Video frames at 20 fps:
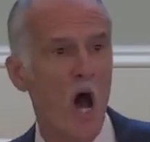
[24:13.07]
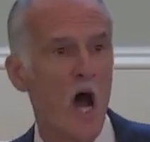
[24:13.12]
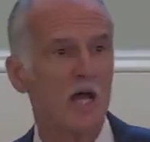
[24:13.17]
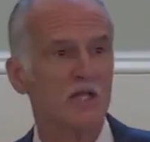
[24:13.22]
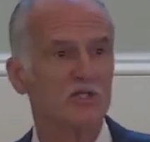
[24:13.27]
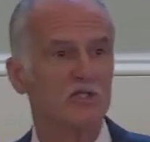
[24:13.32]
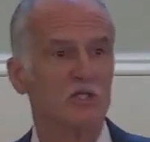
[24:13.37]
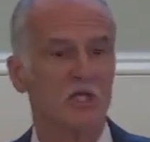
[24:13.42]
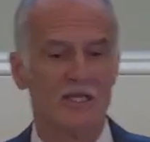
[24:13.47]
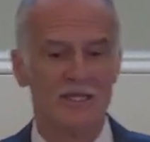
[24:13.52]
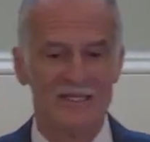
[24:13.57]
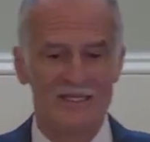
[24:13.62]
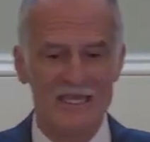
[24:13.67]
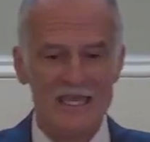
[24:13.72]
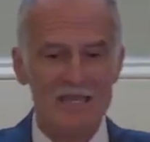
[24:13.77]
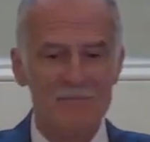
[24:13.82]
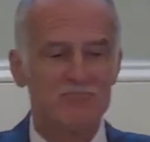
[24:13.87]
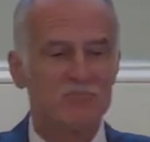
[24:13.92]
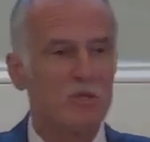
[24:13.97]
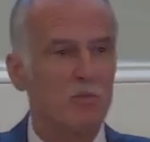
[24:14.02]
watch,
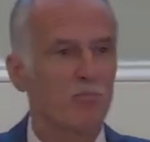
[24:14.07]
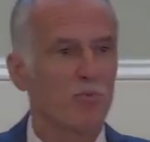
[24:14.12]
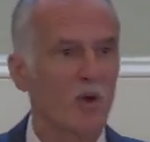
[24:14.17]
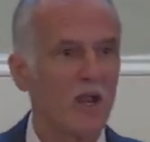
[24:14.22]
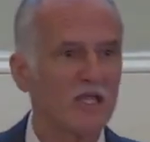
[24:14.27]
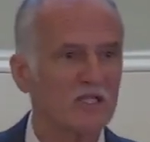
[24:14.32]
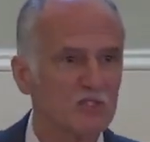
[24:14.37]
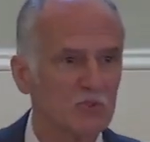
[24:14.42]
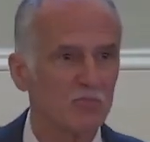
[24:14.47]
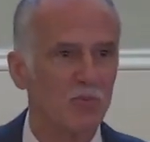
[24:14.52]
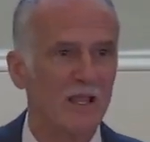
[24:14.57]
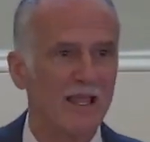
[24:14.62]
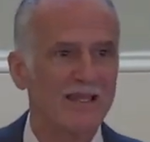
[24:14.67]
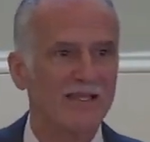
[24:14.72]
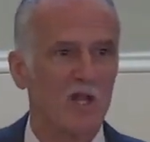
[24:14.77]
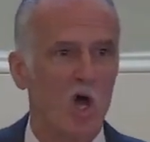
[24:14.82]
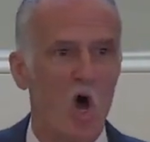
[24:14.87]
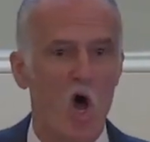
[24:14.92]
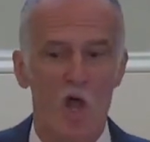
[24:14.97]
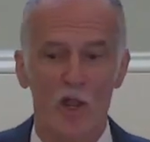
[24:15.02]
Keep the
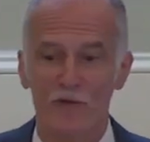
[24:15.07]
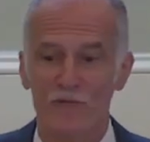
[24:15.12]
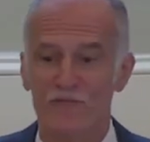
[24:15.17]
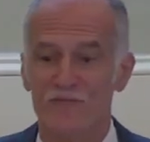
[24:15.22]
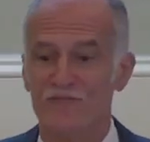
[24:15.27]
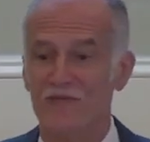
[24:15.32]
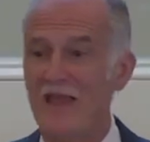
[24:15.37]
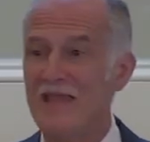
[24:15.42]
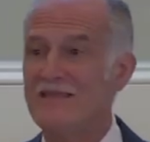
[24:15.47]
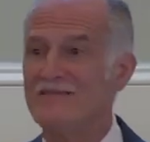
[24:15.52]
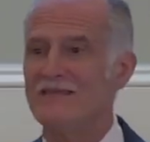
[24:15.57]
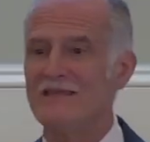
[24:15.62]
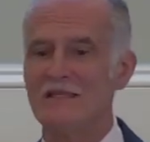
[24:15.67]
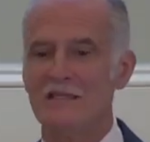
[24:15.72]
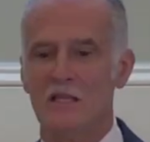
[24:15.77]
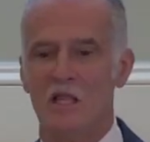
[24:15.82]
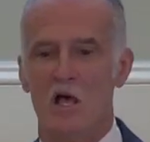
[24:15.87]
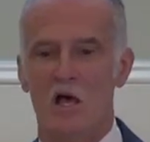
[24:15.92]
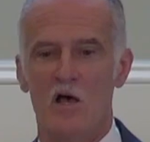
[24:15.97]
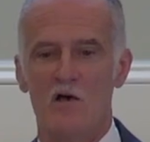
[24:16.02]
breastplate on of
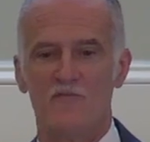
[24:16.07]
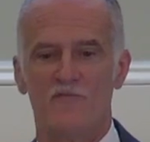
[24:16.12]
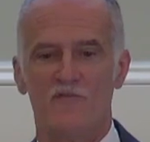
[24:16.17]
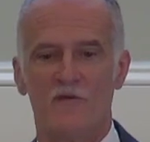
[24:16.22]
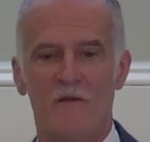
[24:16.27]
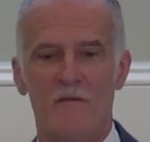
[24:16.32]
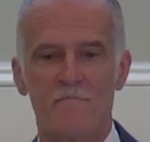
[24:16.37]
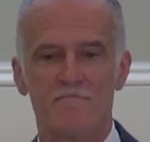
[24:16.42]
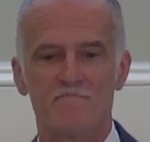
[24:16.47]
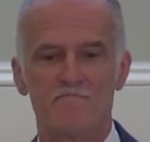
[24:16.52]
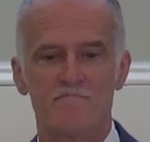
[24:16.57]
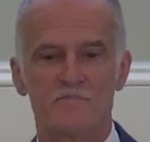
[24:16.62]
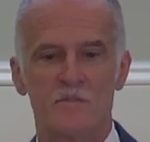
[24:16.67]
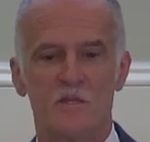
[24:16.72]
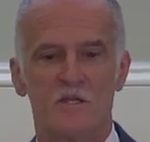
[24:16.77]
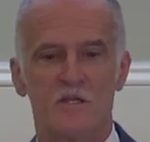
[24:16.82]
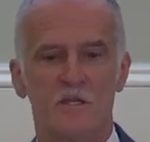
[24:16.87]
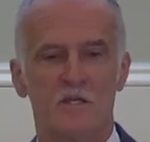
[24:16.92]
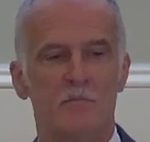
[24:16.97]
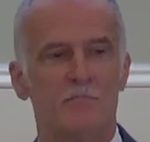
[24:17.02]
faith and love,
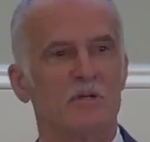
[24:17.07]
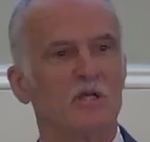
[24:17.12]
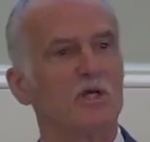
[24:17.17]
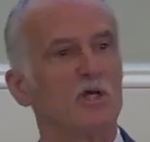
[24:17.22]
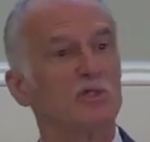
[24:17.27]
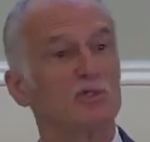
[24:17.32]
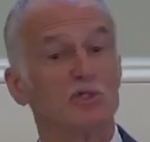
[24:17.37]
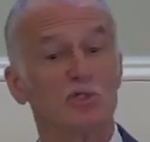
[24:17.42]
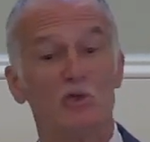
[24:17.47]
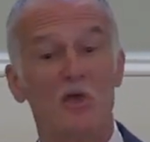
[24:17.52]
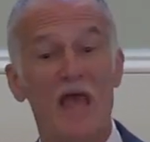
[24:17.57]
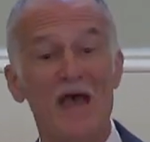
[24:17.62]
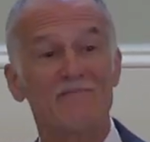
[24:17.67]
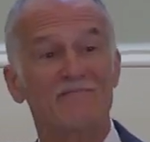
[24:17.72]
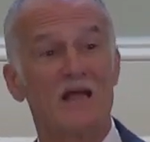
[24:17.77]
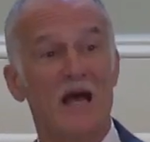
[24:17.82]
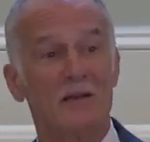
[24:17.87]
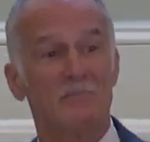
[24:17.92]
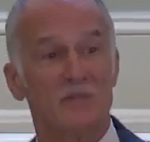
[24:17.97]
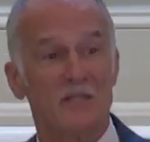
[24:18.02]
because you
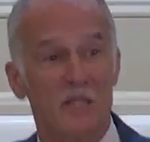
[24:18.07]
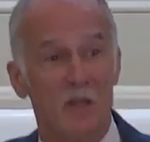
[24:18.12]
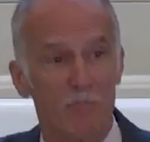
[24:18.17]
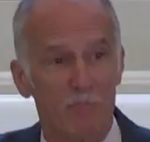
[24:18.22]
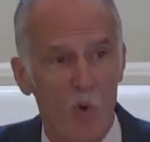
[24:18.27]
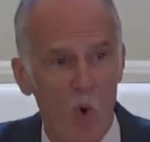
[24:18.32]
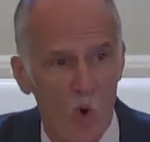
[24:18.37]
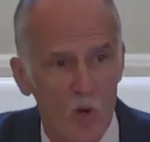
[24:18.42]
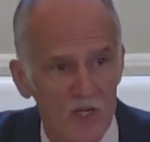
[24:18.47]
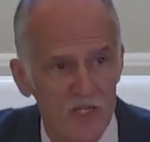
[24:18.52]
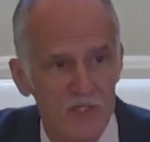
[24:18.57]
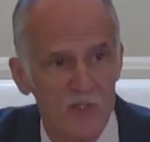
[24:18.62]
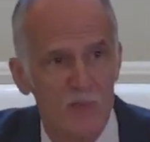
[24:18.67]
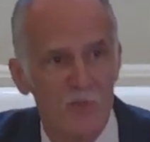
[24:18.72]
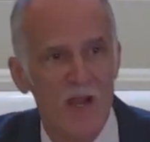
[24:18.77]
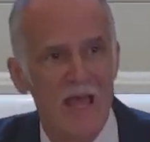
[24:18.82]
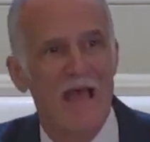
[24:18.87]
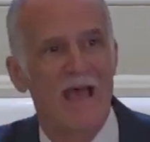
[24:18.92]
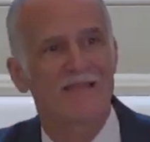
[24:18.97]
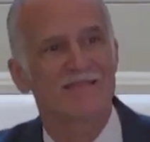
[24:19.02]
have not been
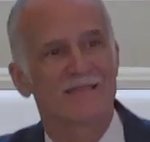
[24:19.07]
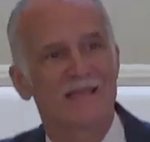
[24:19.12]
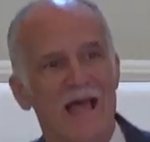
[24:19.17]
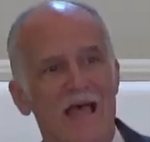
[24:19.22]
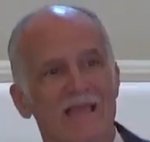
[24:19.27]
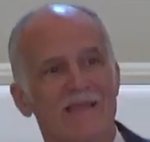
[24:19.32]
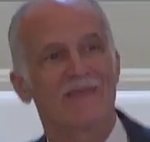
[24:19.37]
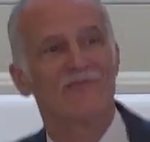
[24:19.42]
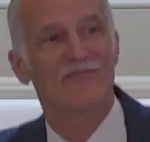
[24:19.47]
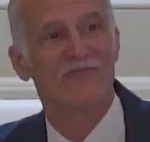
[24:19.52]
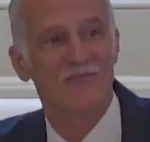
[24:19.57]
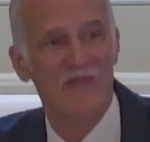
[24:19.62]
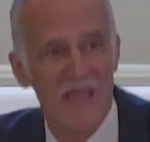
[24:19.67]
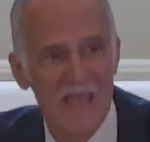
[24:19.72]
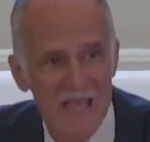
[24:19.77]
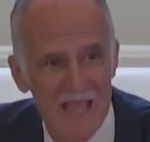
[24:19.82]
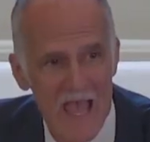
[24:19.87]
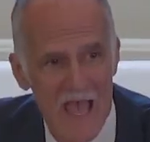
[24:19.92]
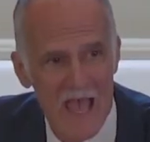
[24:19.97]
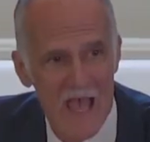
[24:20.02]
appointed to wrath like
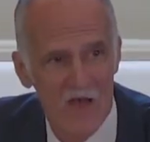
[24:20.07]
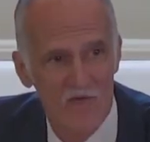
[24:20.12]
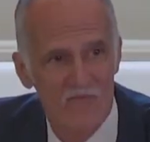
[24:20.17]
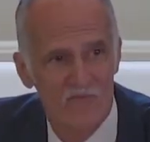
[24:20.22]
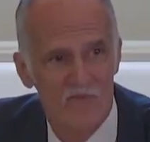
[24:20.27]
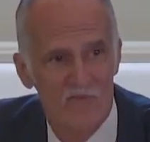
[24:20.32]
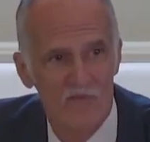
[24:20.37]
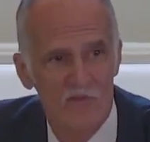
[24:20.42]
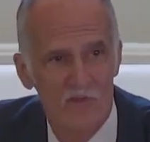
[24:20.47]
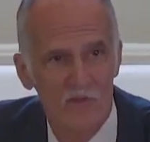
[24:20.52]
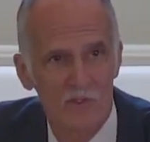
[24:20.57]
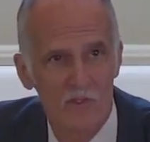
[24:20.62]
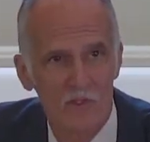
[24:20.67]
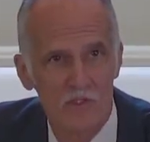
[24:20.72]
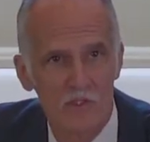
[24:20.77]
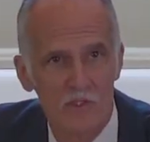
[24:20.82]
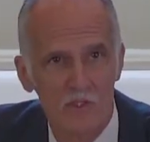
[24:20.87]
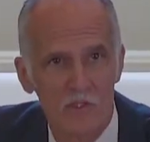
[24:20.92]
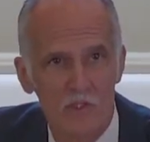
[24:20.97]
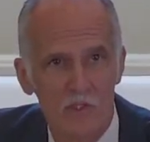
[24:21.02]
they have.
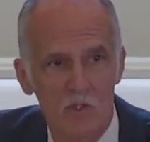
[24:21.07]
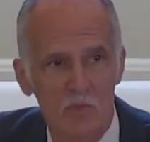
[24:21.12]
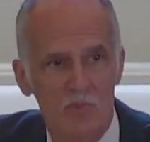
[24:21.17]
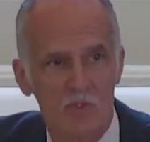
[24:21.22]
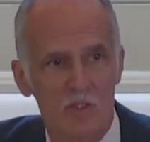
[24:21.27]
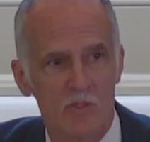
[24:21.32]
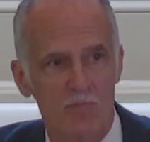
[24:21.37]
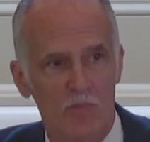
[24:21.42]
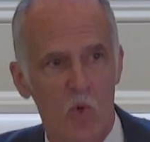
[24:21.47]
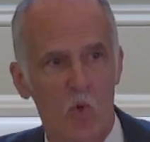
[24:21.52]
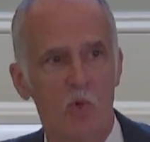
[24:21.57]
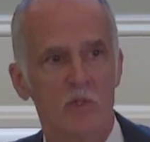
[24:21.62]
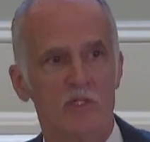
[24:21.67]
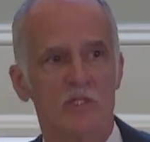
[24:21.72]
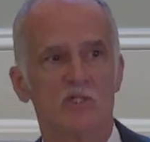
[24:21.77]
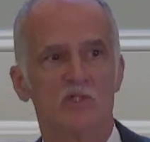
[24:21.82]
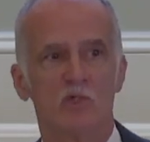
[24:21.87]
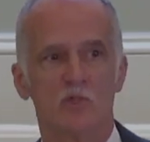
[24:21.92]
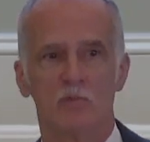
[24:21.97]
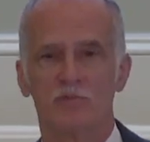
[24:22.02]
You've been
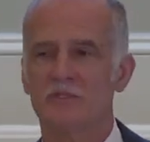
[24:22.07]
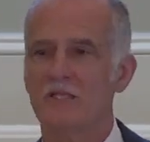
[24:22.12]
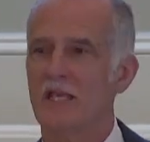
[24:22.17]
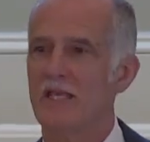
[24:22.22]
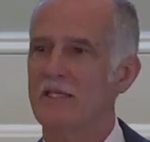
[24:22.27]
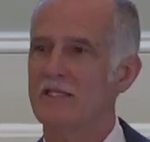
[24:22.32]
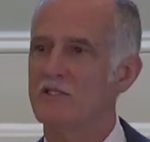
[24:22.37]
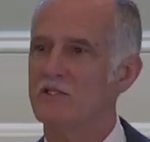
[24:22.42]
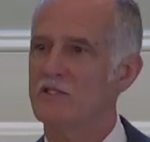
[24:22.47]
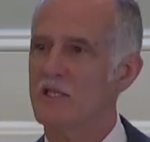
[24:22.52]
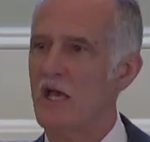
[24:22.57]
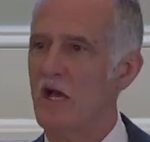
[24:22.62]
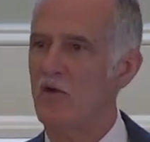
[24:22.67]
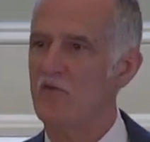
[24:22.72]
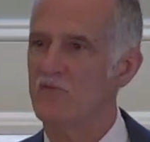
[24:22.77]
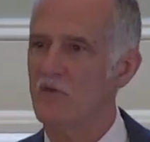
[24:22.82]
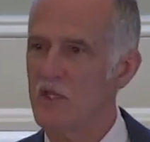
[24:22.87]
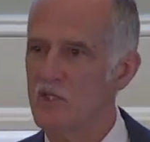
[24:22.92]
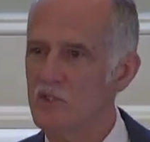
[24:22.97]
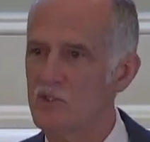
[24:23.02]
appointed to obtain
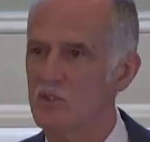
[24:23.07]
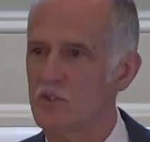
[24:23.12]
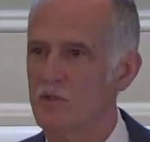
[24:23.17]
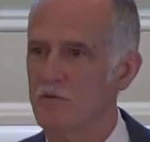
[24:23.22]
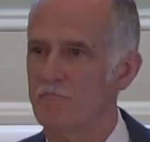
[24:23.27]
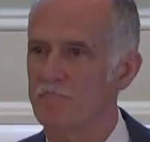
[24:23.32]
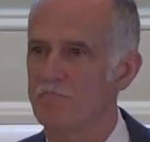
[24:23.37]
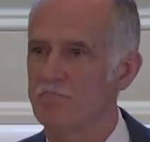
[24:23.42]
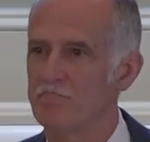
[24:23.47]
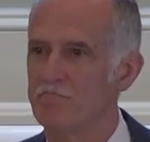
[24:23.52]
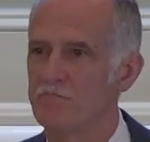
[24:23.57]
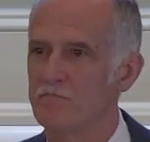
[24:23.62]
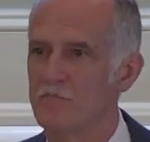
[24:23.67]
salvation.